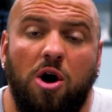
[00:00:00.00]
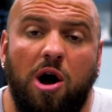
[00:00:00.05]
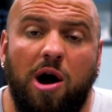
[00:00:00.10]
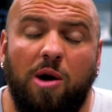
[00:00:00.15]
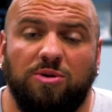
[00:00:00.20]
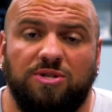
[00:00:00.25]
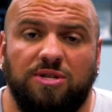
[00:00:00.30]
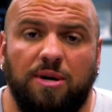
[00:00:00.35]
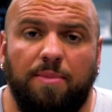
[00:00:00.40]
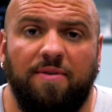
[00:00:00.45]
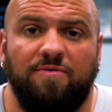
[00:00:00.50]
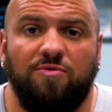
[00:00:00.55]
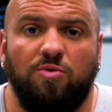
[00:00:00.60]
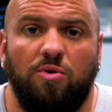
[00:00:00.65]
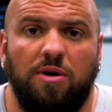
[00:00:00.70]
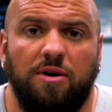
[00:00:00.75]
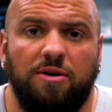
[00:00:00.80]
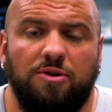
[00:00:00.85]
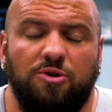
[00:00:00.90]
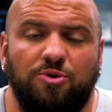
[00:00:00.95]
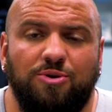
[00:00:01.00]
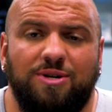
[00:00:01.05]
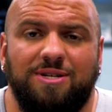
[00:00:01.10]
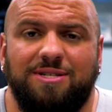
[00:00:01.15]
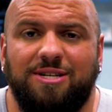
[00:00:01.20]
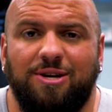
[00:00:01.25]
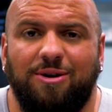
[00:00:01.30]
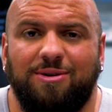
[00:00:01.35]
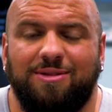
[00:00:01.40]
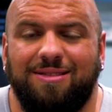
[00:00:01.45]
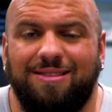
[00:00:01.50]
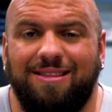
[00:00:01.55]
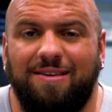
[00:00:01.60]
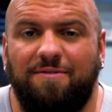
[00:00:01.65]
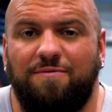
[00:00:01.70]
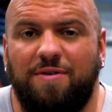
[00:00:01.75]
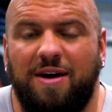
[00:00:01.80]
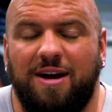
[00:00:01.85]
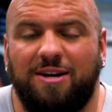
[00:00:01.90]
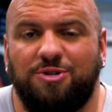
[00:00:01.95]
Hi, what's up everyone? Lukas here at the
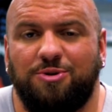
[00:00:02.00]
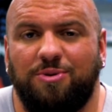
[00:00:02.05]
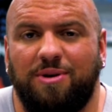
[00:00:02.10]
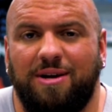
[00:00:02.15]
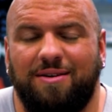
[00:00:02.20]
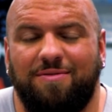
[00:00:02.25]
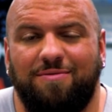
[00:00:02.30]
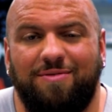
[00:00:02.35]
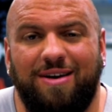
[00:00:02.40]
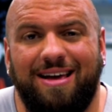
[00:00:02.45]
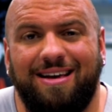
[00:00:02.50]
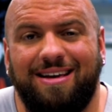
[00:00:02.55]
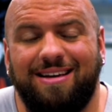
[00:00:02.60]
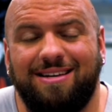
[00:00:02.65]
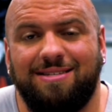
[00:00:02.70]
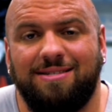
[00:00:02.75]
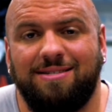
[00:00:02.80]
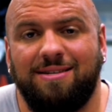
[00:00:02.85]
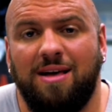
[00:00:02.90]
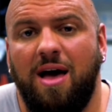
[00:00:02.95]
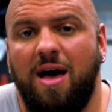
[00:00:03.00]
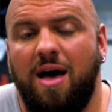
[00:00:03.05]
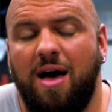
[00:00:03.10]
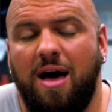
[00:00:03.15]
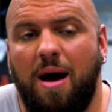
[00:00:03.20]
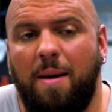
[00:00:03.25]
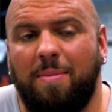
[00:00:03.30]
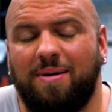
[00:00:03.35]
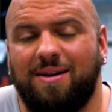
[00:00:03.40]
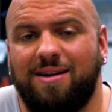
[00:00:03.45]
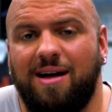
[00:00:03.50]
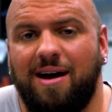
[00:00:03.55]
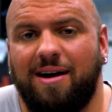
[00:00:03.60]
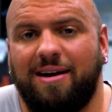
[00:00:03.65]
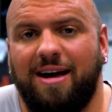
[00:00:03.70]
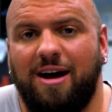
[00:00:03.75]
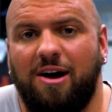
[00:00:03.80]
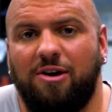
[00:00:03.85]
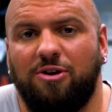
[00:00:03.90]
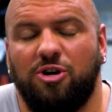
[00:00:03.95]
Lift Factory in Vegas. I'm gonna
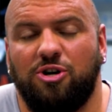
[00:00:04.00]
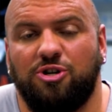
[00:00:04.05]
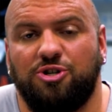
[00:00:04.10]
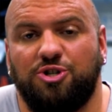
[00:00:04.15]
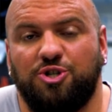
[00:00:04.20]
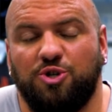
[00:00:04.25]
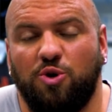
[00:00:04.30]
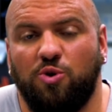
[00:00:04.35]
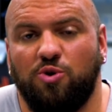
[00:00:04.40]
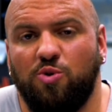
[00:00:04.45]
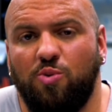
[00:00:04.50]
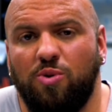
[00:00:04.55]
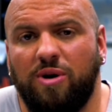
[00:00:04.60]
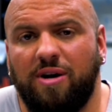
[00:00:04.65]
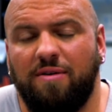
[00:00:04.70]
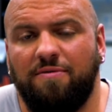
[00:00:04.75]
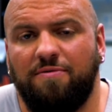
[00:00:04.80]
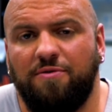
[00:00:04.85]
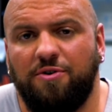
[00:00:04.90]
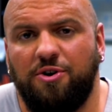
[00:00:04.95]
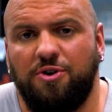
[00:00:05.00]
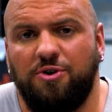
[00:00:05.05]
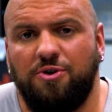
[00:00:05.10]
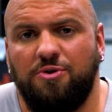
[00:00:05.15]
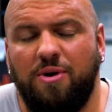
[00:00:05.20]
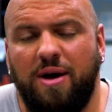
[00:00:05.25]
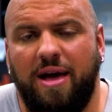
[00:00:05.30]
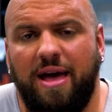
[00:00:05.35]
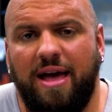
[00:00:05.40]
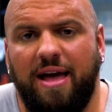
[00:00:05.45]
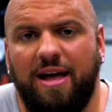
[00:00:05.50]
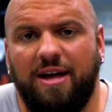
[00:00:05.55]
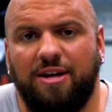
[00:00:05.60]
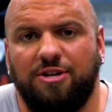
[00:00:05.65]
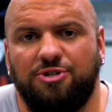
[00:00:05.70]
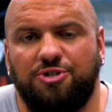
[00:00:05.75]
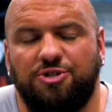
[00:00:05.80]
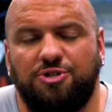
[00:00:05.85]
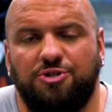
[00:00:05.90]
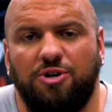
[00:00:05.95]
knock out a shoulder workout for you
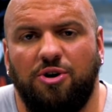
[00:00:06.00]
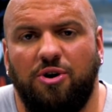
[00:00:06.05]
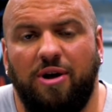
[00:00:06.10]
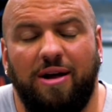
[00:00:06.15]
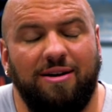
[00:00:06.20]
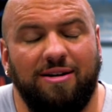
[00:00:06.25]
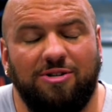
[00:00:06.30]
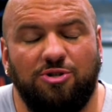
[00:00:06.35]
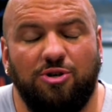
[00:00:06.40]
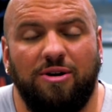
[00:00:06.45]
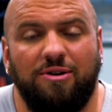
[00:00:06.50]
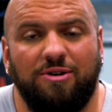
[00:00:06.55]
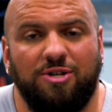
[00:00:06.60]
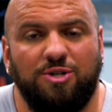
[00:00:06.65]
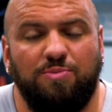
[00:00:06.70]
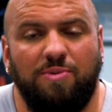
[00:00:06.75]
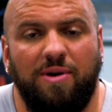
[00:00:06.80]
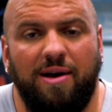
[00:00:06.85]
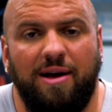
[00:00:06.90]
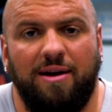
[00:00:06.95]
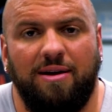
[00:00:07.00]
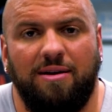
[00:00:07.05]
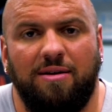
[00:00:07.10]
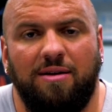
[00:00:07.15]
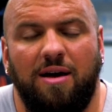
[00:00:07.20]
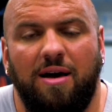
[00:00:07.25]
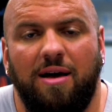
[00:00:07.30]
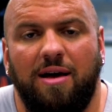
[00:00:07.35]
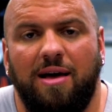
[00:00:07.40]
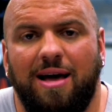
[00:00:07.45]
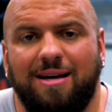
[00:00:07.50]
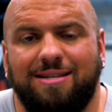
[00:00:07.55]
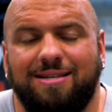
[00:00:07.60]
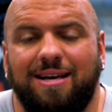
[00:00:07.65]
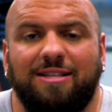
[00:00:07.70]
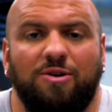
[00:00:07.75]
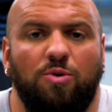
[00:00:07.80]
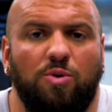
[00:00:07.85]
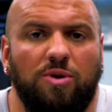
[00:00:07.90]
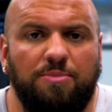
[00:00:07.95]
and try to explain
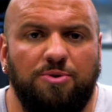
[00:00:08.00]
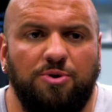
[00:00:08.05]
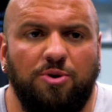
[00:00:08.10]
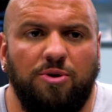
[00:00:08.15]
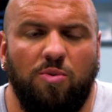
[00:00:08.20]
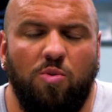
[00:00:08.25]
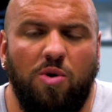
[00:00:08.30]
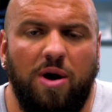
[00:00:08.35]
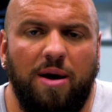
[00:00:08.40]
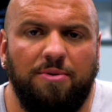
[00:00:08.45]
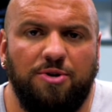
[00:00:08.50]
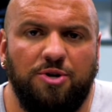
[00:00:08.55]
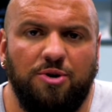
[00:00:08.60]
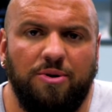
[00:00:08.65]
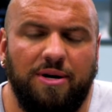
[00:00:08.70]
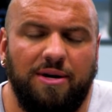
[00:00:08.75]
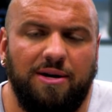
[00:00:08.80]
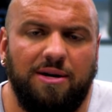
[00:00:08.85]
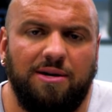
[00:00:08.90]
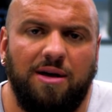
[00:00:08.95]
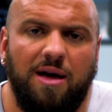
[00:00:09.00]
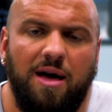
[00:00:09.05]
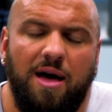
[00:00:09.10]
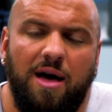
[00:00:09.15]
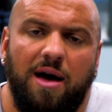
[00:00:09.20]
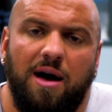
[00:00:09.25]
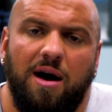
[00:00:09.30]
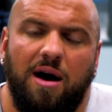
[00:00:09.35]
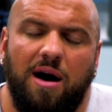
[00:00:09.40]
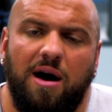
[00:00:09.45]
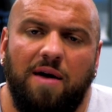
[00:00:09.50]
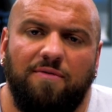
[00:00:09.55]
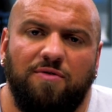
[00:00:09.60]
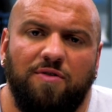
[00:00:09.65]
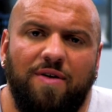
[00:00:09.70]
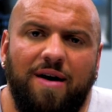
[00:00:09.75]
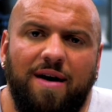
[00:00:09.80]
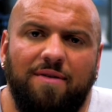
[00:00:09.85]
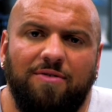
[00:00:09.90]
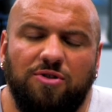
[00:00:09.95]
exactly what I'm doing and why I'm doing it. If
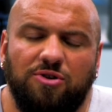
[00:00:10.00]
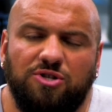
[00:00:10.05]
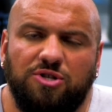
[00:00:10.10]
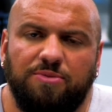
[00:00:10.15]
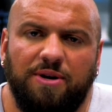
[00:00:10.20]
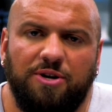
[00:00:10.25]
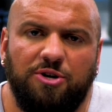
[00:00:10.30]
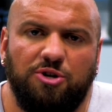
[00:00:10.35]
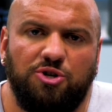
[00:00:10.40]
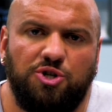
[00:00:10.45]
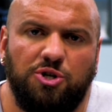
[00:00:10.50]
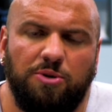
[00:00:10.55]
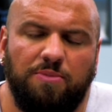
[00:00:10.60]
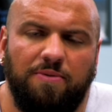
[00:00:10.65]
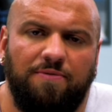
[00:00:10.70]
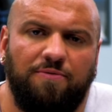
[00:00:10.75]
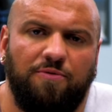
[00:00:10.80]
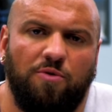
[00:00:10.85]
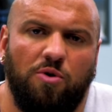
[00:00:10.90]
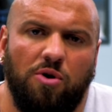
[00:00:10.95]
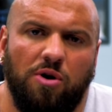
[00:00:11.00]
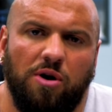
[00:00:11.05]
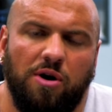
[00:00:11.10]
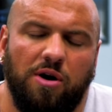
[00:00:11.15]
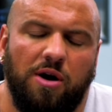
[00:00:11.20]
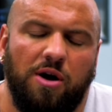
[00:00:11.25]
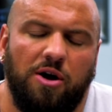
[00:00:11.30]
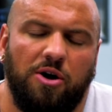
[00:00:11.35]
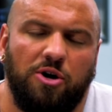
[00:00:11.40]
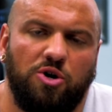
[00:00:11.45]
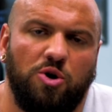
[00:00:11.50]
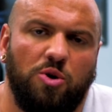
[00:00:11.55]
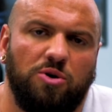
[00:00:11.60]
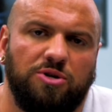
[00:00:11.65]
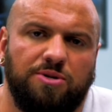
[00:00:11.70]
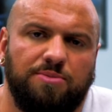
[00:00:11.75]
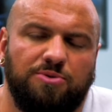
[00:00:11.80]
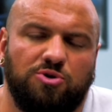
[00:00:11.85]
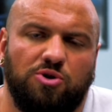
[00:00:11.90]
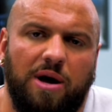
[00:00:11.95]
you haven't looked at my YouTube before, go
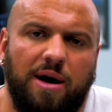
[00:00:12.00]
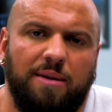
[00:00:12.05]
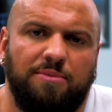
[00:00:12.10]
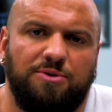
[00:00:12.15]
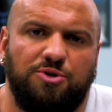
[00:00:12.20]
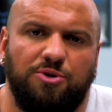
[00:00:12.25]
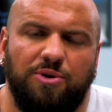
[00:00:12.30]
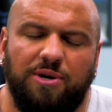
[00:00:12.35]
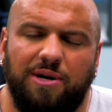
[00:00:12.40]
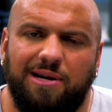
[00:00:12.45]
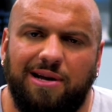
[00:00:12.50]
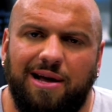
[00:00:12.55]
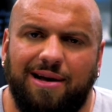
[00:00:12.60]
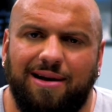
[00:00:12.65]
and subscribe to it.